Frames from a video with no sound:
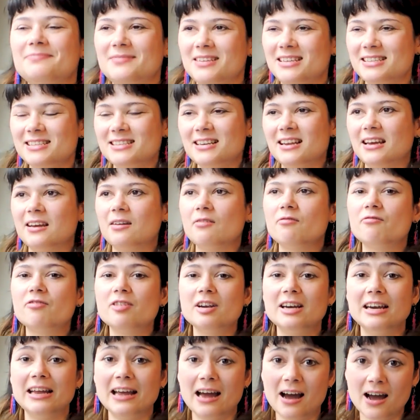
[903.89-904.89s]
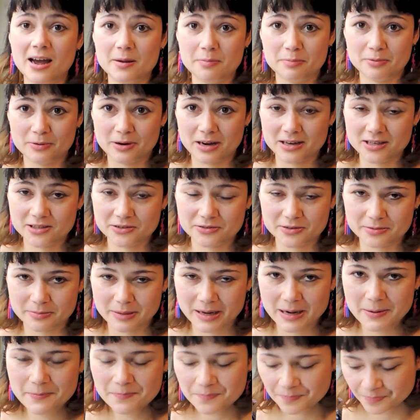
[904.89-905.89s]
That's like really high praise for
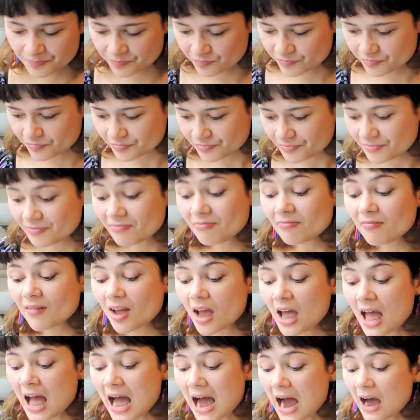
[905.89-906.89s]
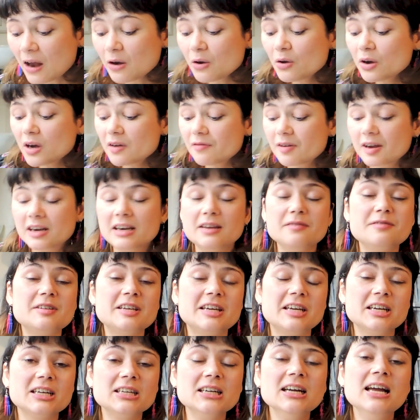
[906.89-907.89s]
me. How long have I lived
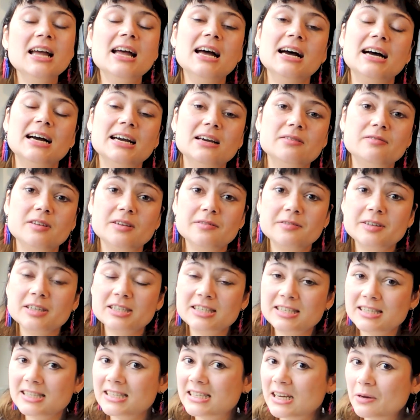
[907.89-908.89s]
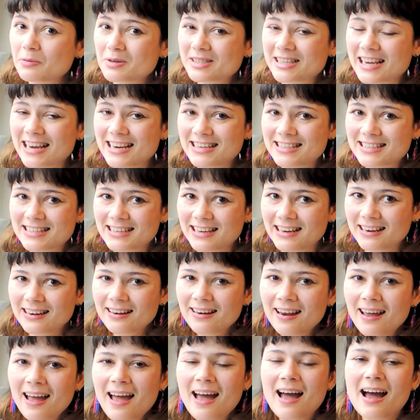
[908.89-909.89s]
here? I have lived here since I was
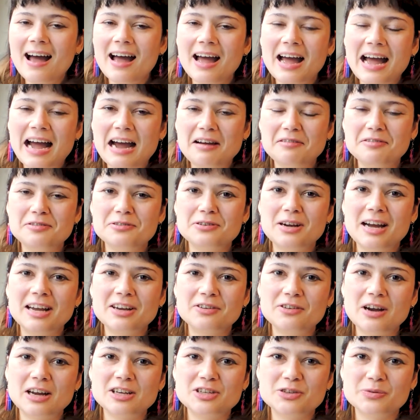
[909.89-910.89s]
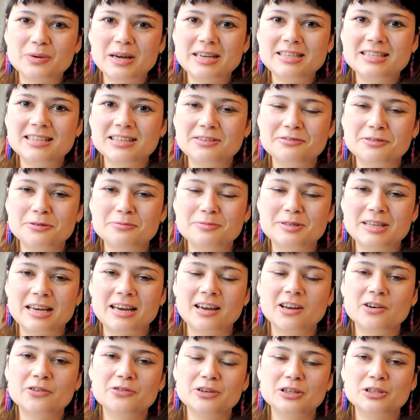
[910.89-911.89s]
18. After I graduated from
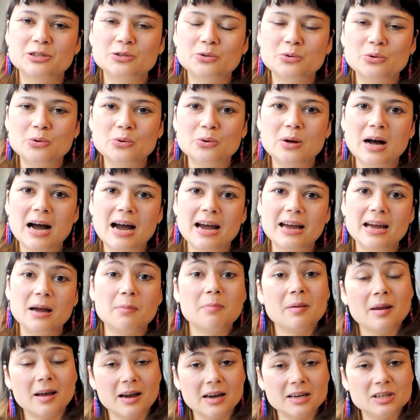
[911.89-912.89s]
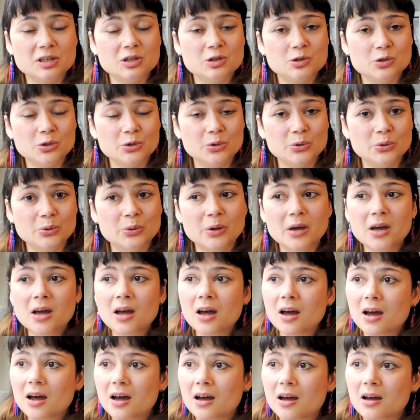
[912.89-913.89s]
secondary school, I applied to
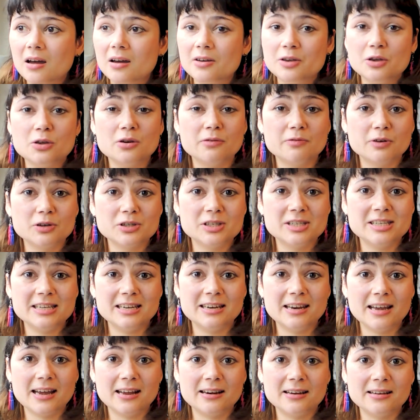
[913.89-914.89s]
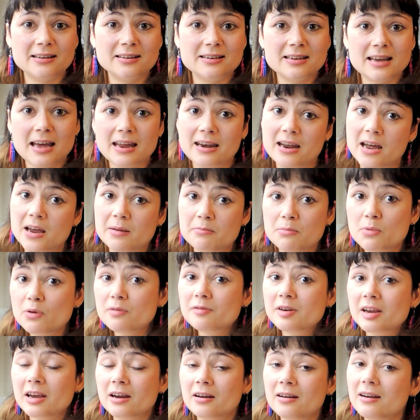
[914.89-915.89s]
university in England, and I
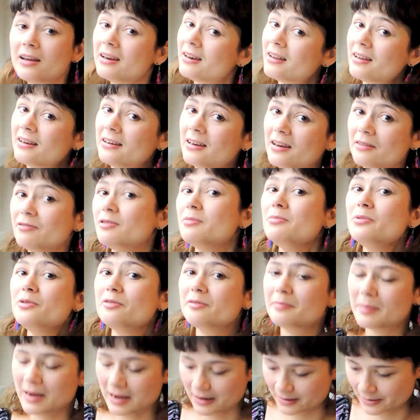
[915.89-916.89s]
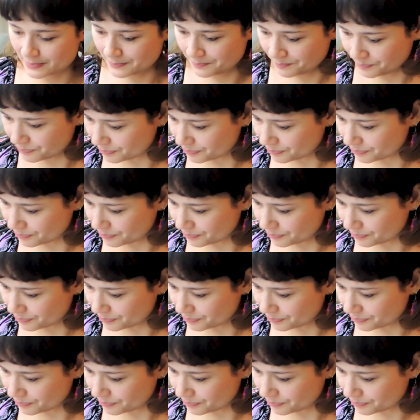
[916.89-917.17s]
moved here, and I never moved back.